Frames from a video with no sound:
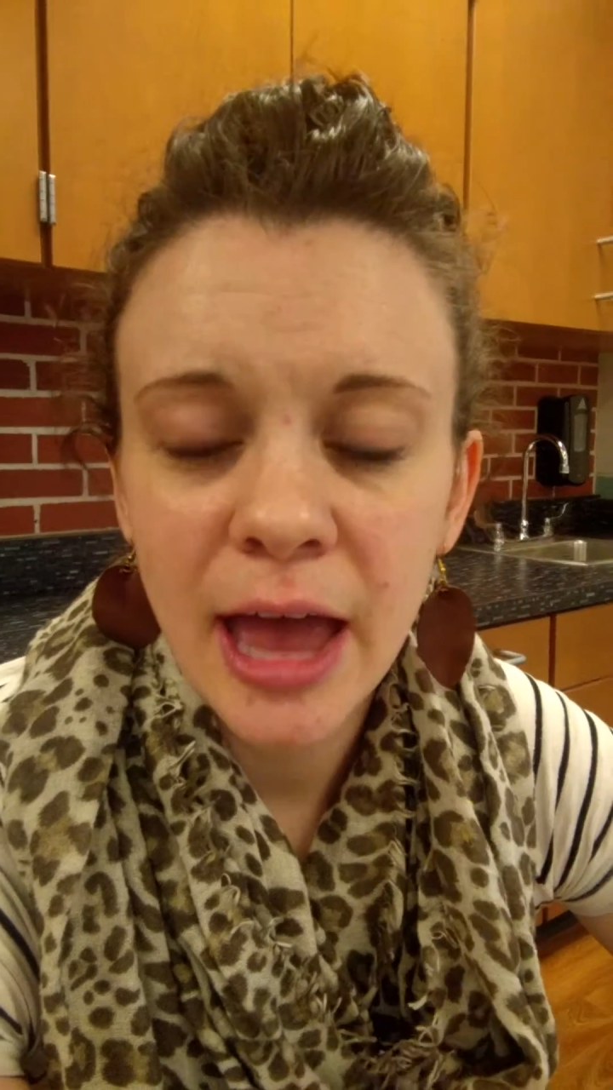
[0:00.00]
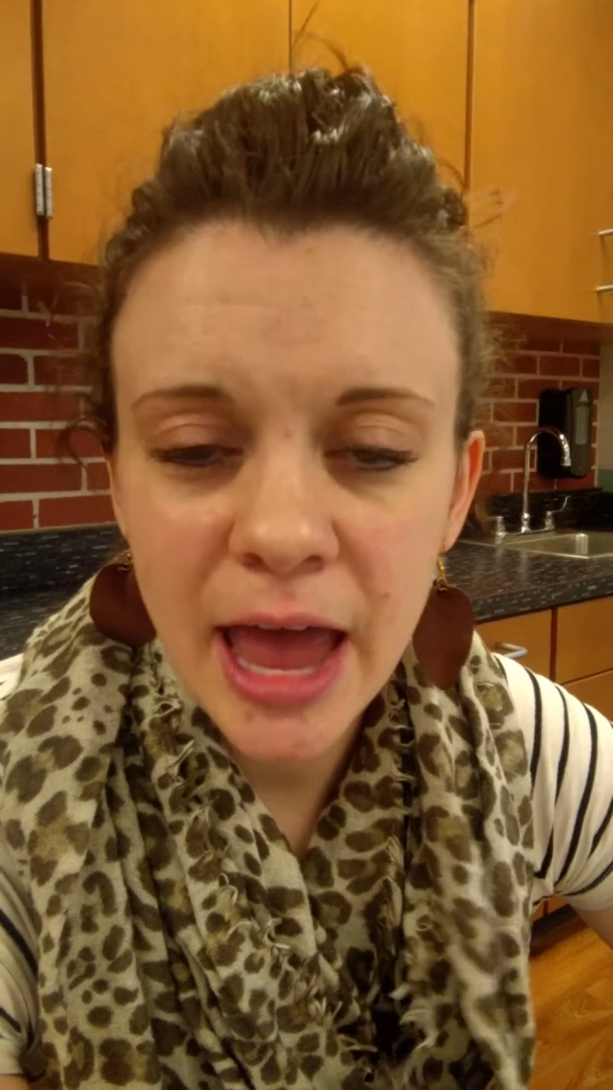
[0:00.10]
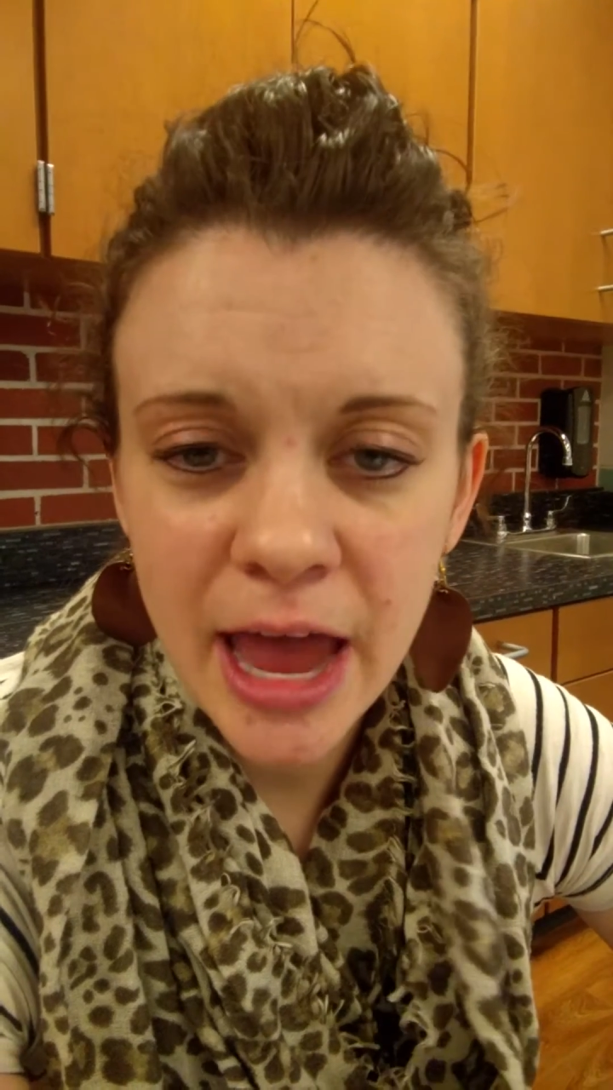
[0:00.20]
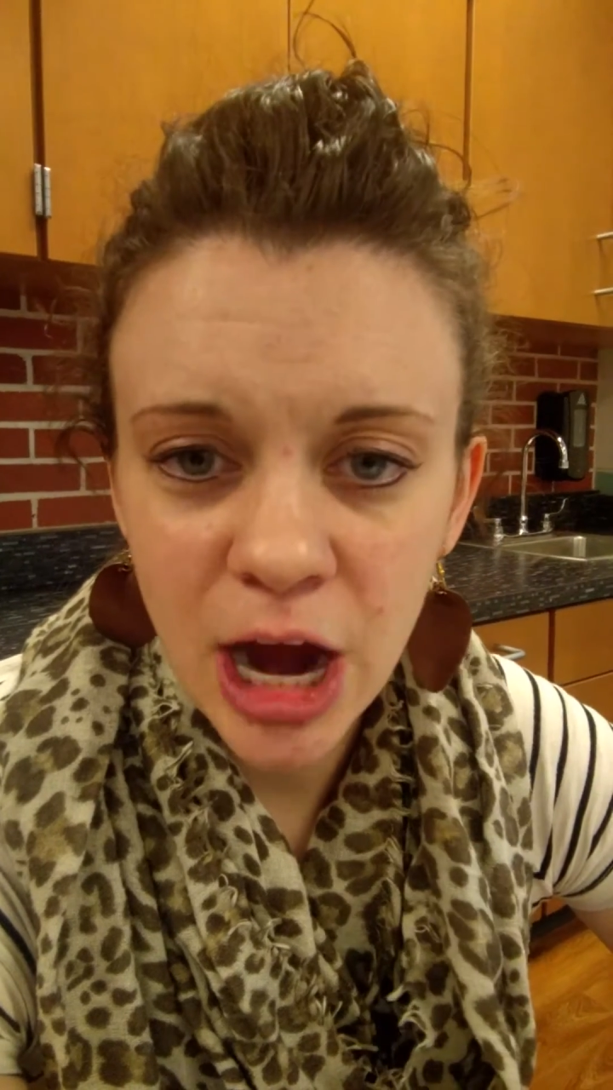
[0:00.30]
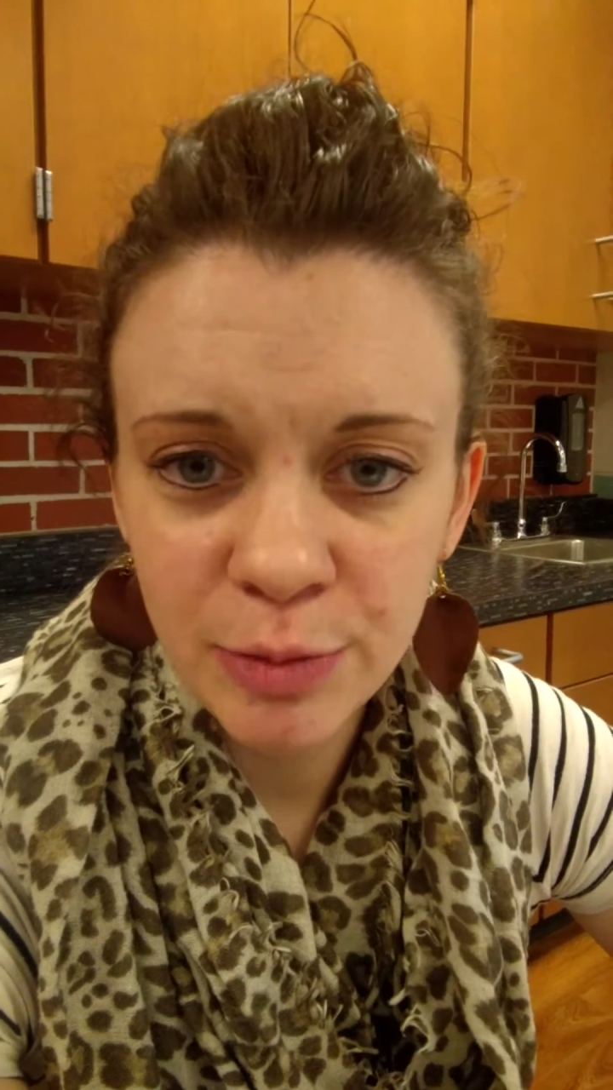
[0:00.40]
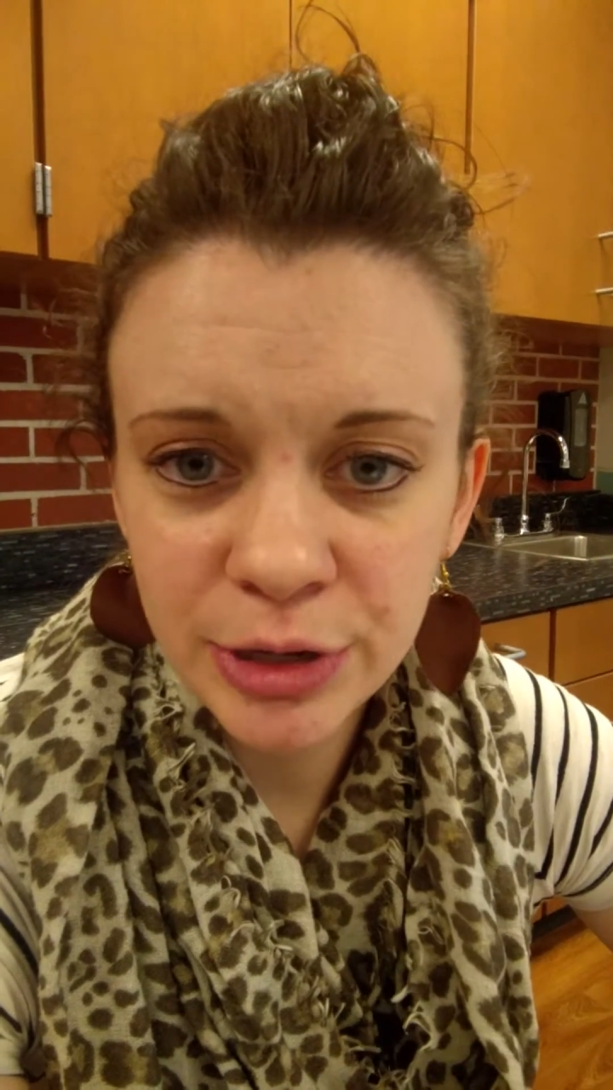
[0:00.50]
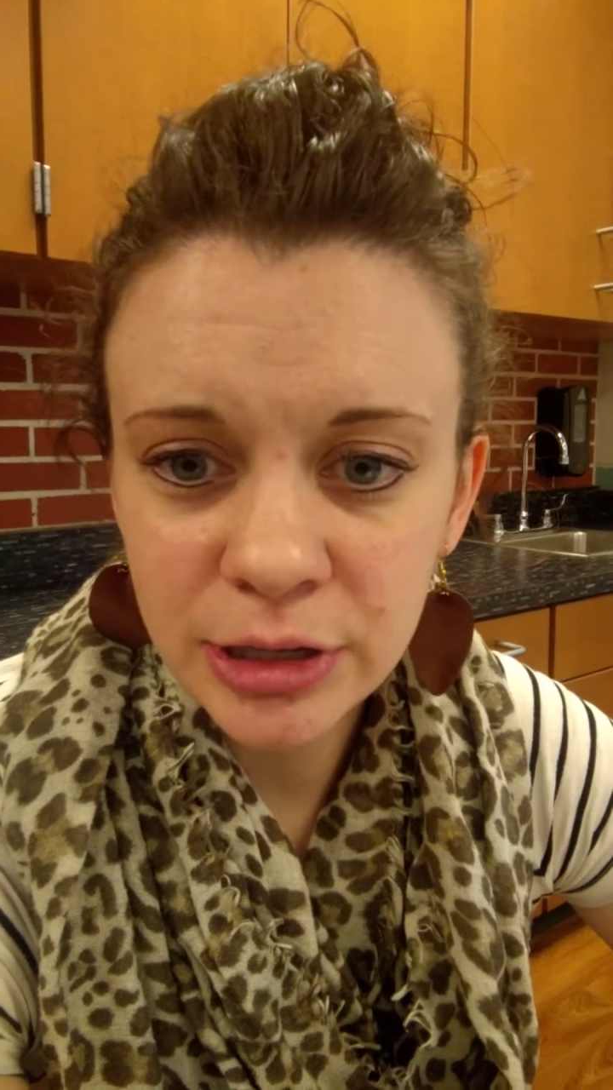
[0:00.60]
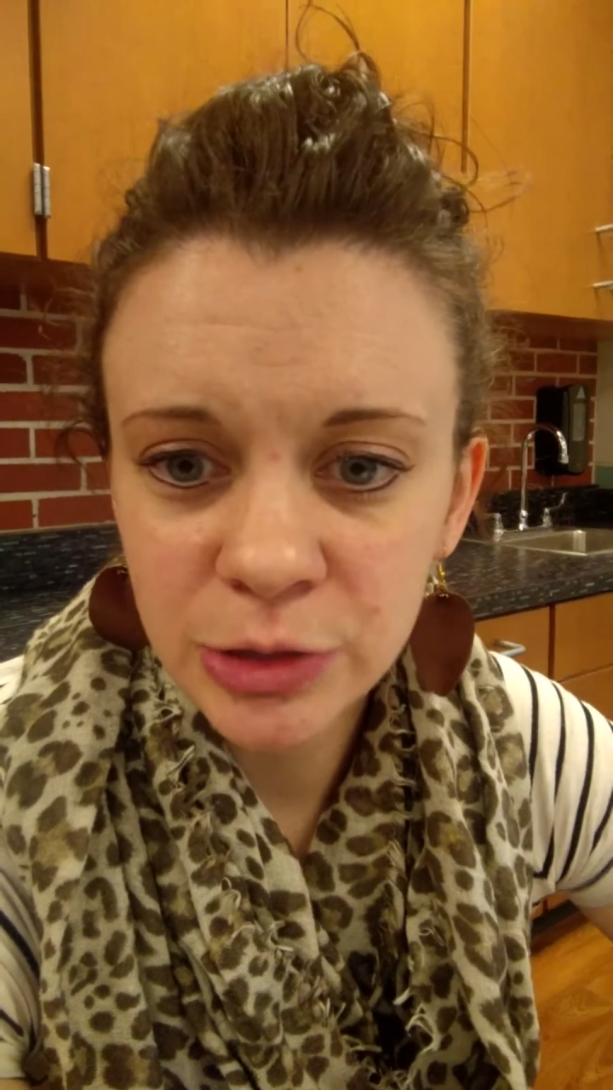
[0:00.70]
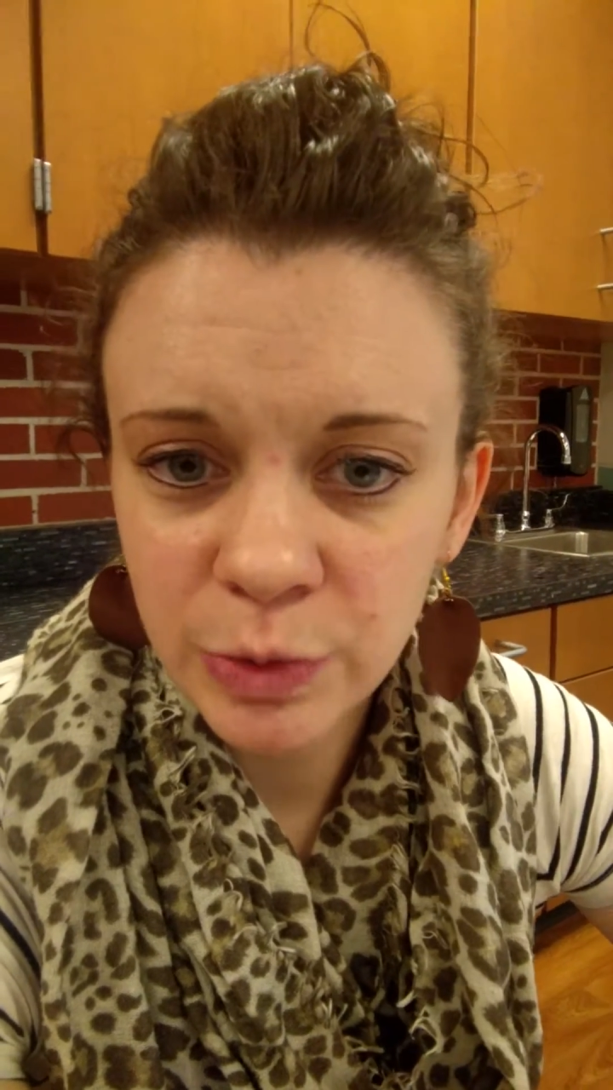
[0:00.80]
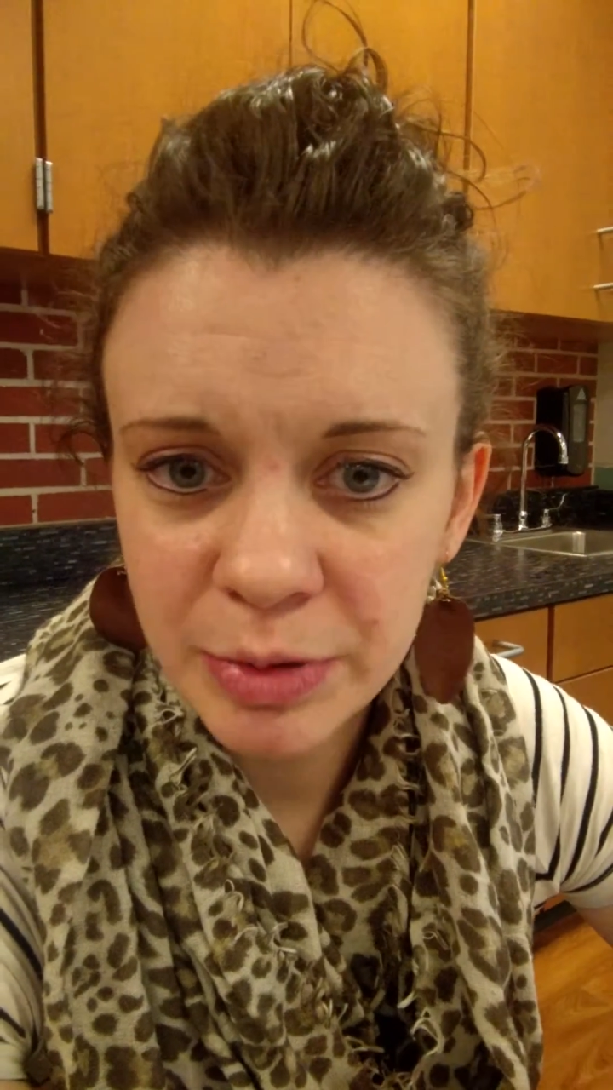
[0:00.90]
AR
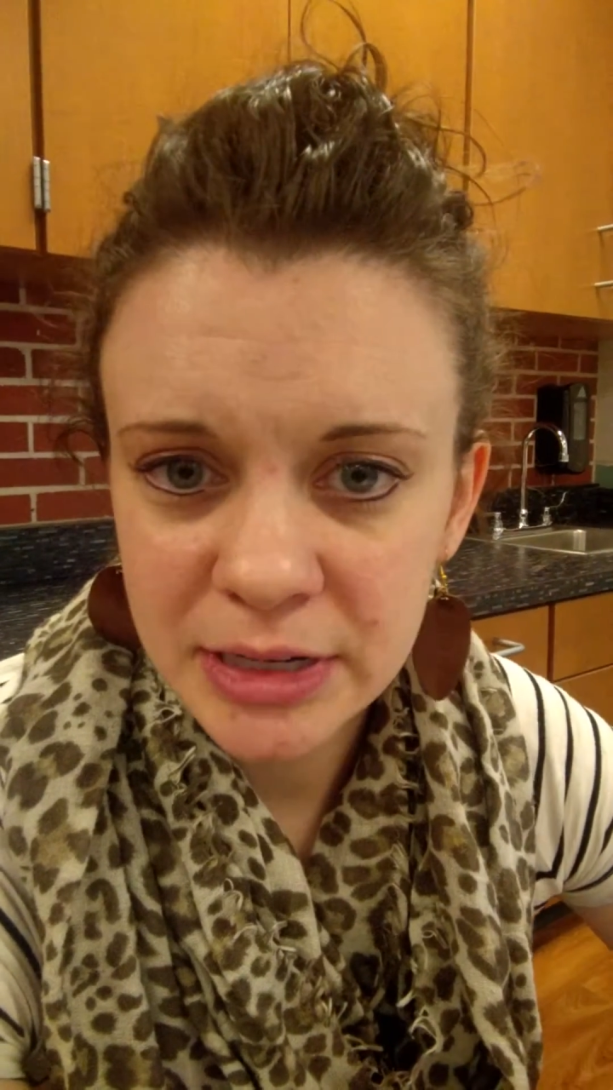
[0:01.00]
books will